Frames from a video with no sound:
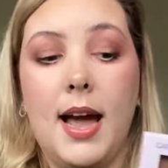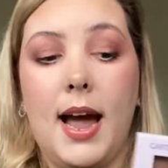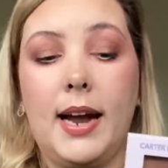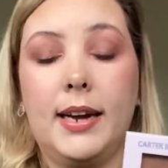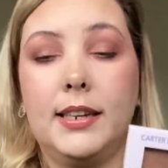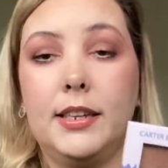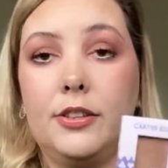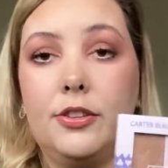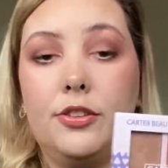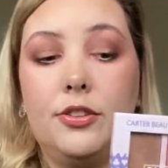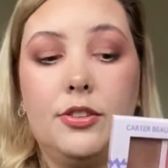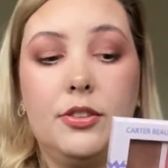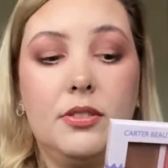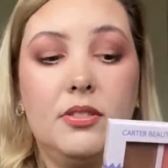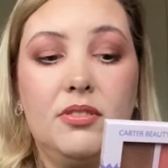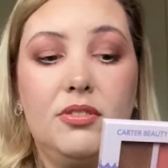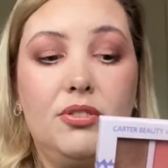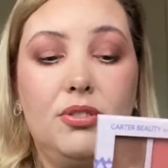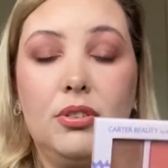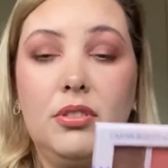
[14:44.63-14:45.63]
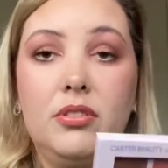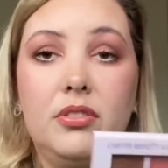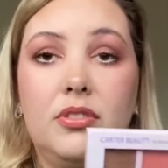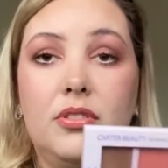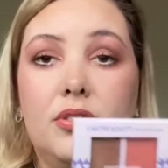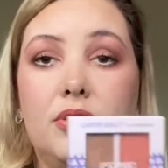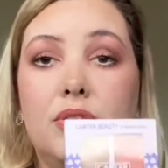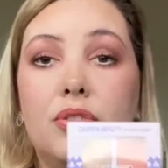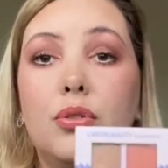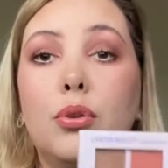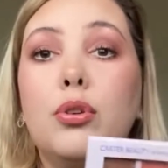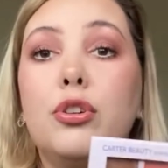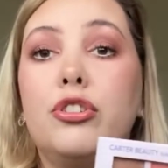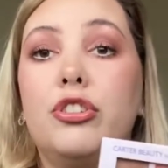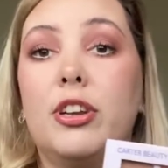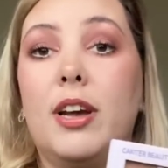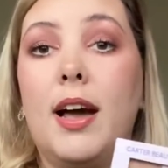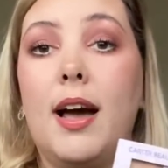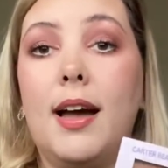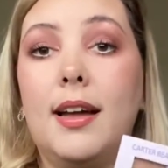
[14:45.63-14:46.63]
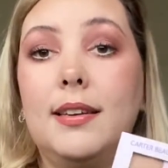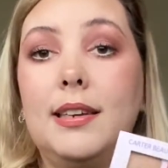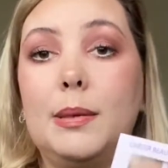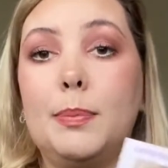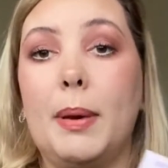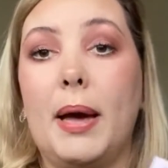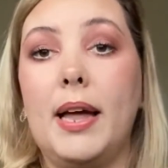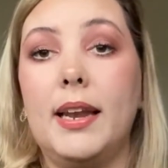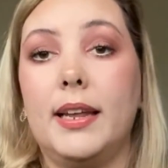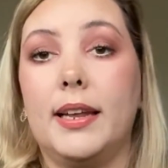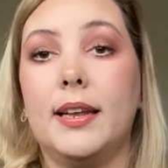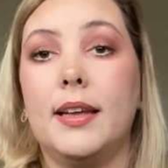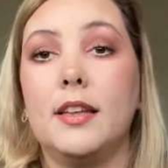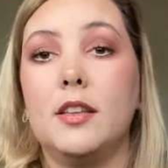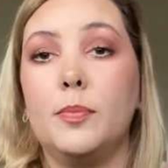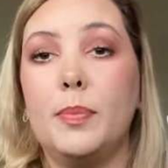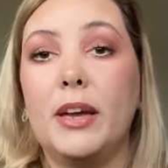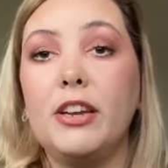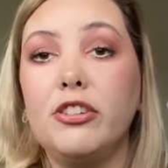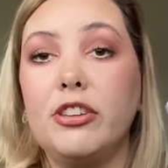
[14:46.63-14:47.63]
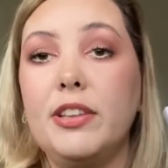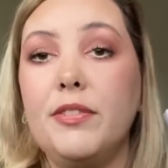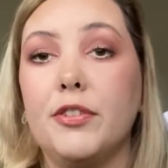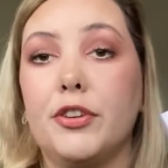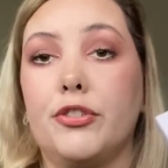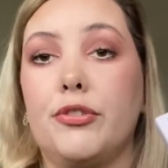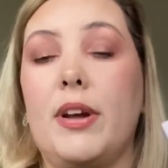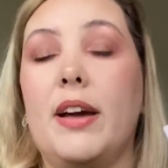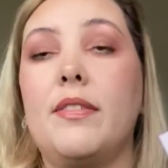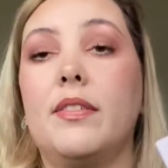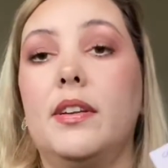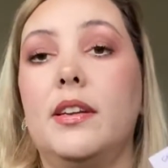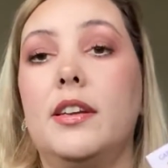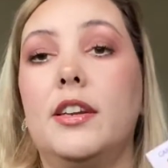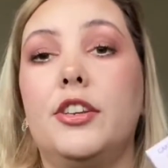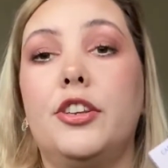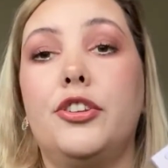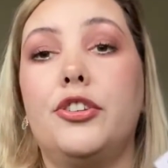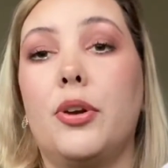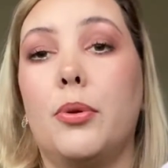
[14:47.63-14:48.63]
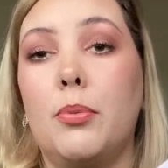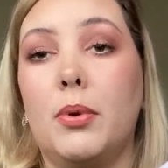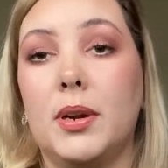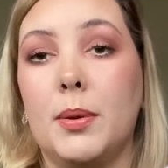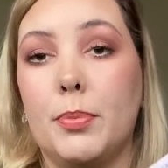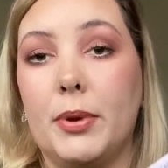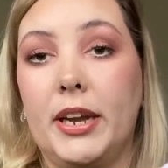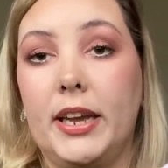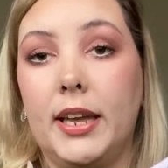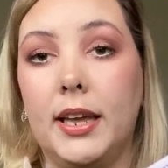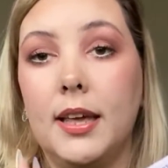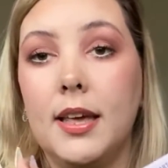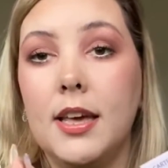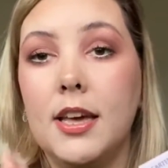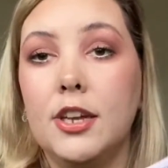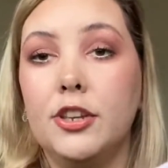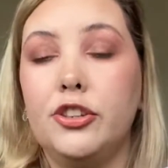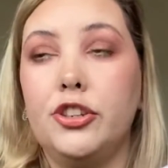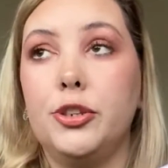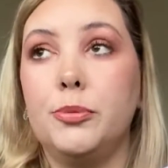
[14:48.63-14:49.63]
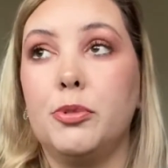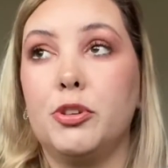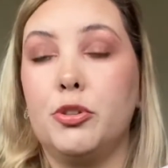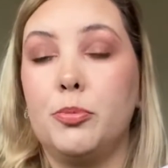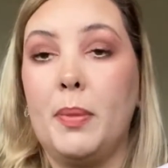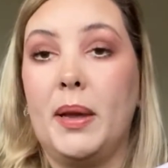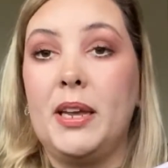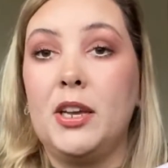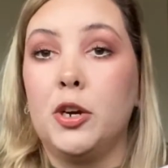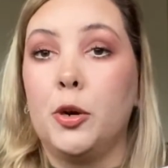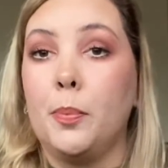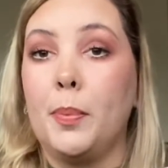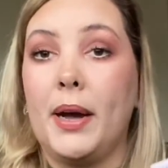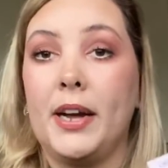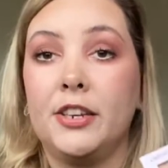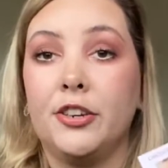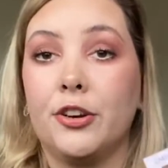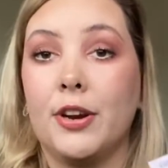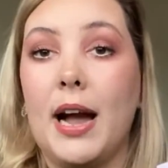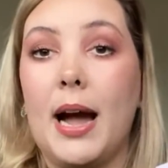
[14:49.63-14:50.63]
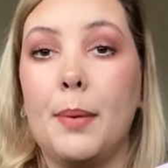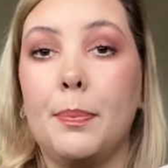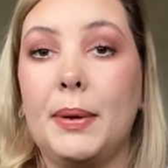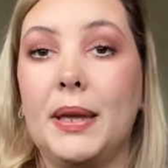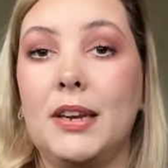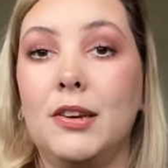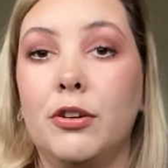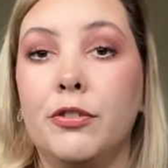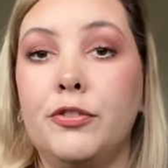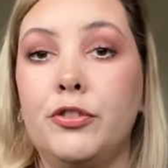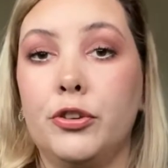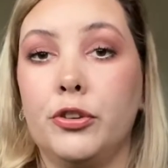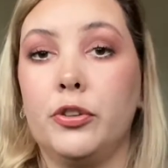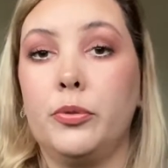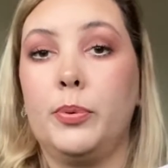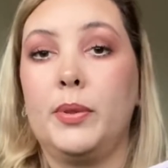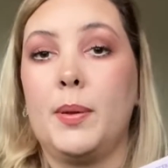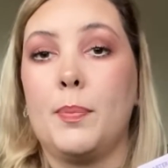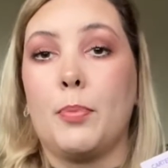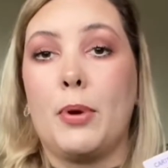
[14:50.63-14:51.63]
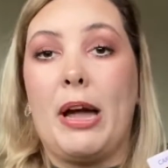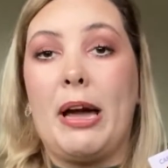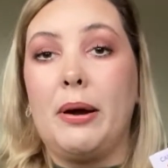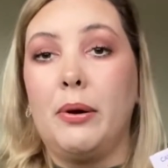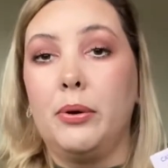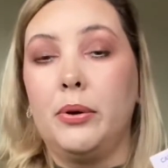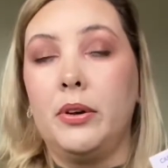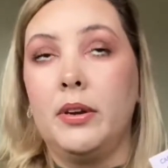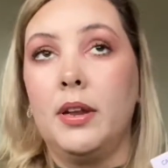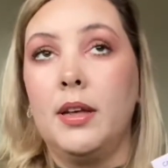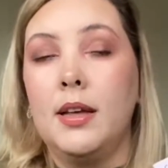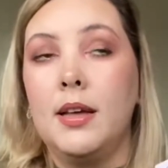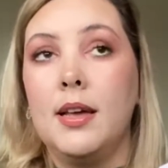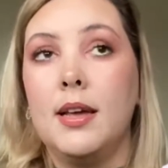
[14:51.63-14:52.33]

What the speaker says: and it's just such a handy palette, especially for traveling and you don't want to bring too much makeup and you're happy enough just with a brown